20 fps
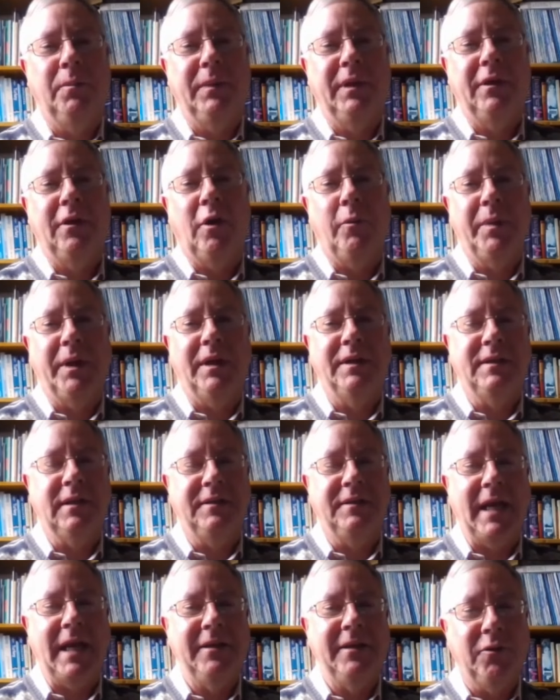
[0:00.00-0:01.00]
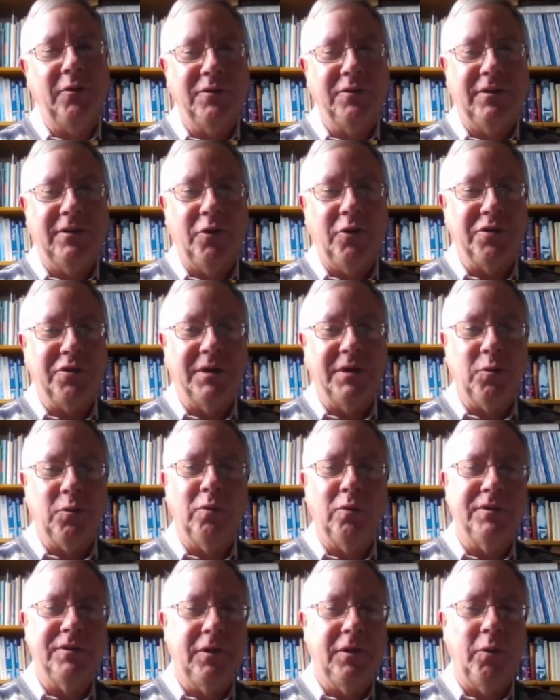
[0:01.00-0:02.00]
and it's a technical solution. It's
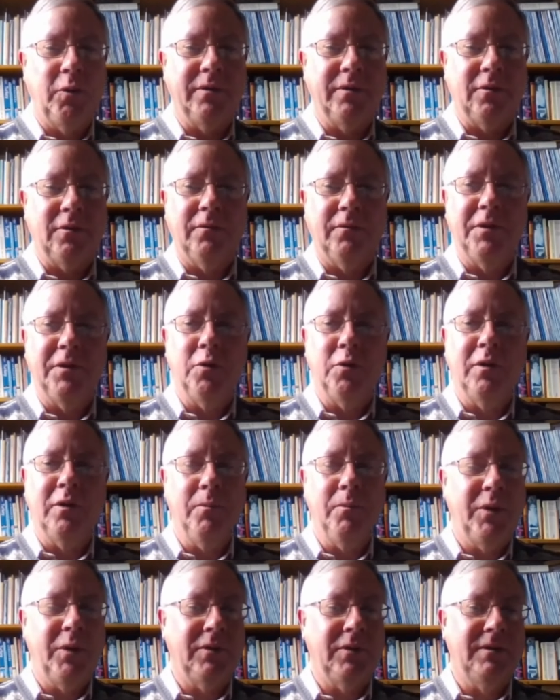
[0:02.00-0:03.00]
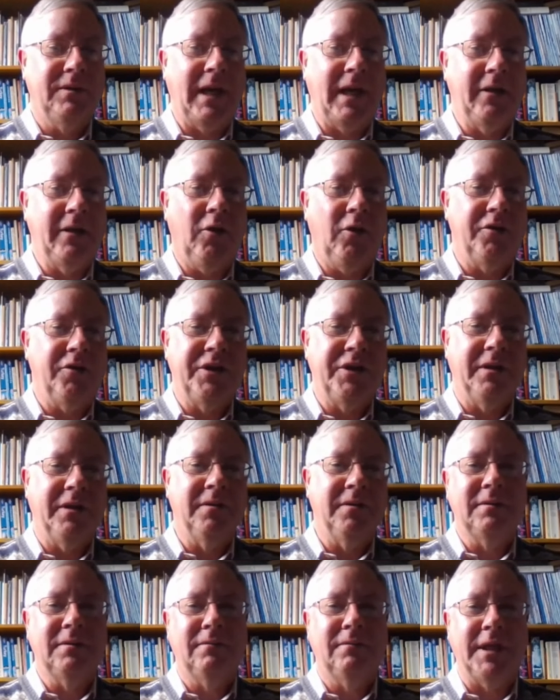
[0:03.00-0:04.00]
all to do with sort of new computer technology
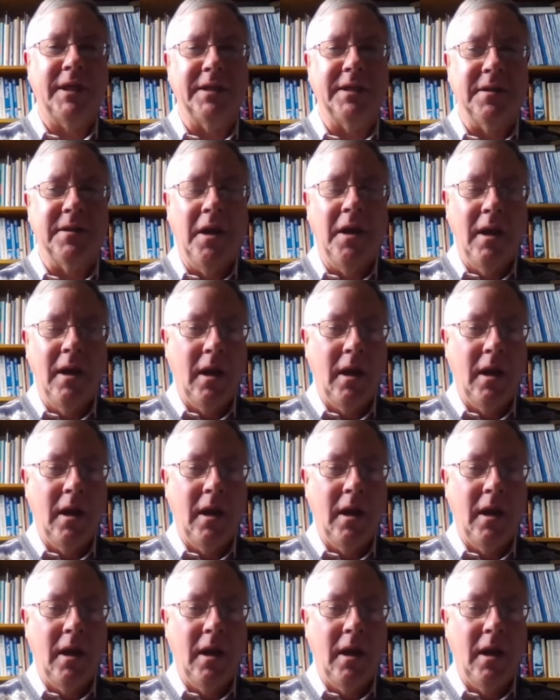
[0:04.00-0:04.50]
and things,